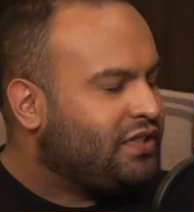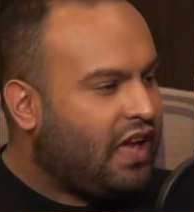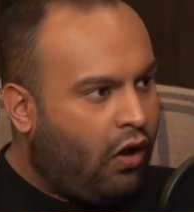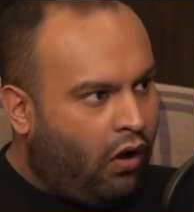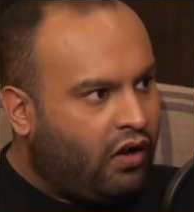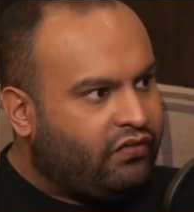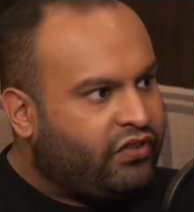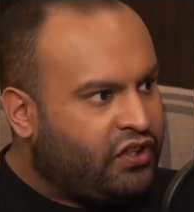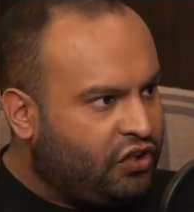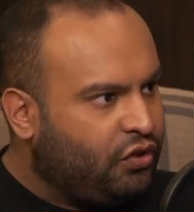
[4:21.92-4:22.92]
Was that hard
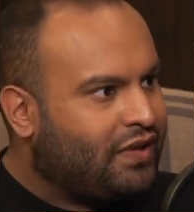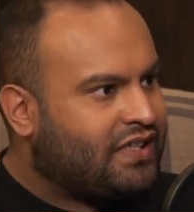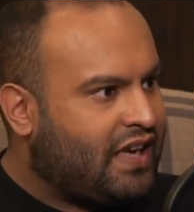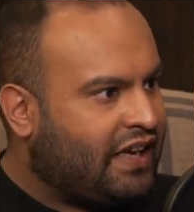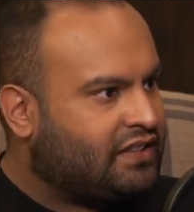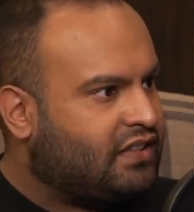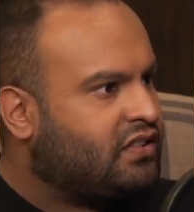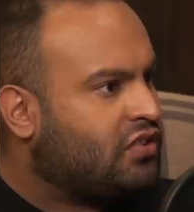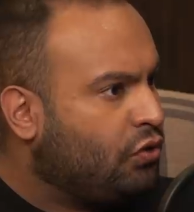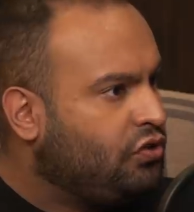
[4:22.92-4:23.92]
for you as an actor,
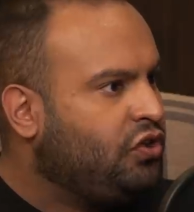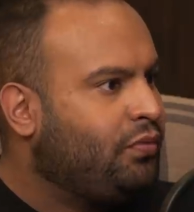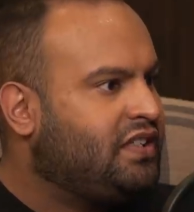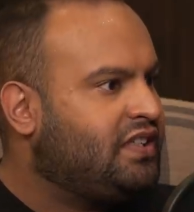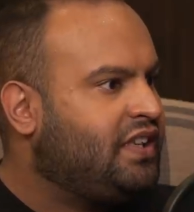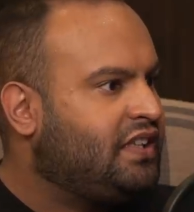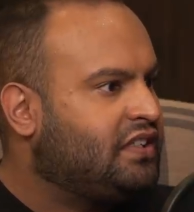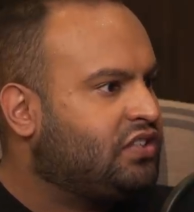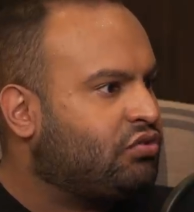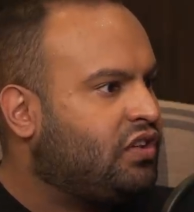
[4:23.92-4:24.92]
so new into the
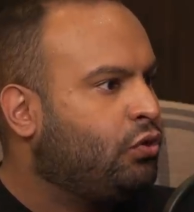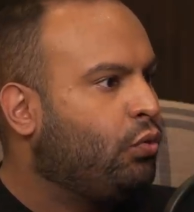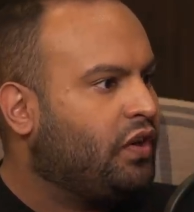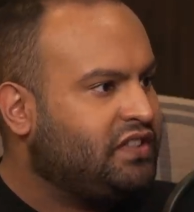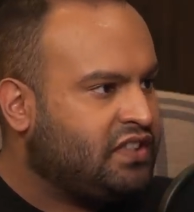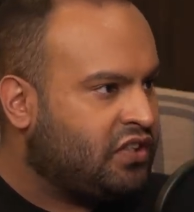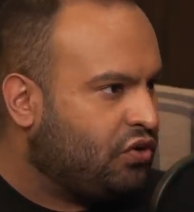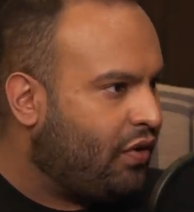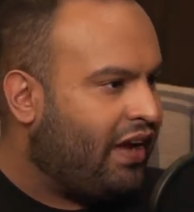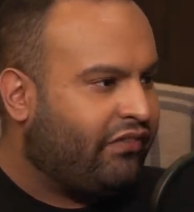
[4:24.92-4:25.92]
industry, who wanted to
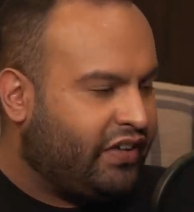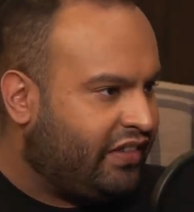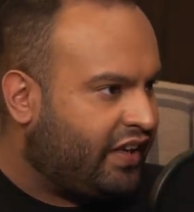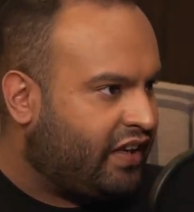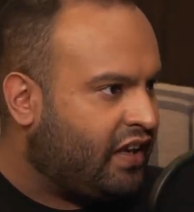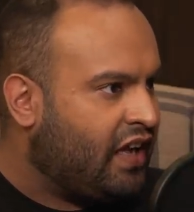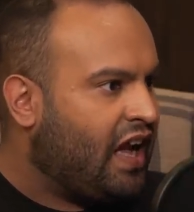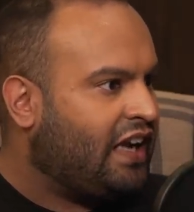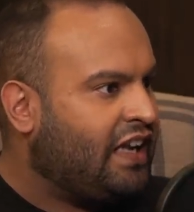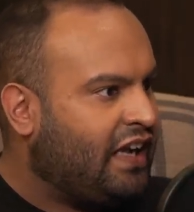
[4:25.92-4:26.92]
do everything, and